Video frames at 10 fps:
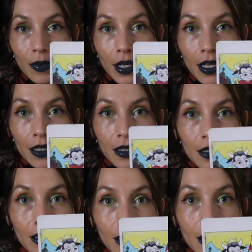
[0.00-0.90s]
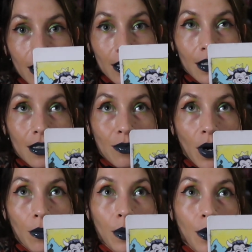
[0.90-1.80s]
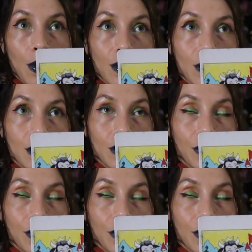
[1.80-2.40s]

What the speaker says: because this is probably one of those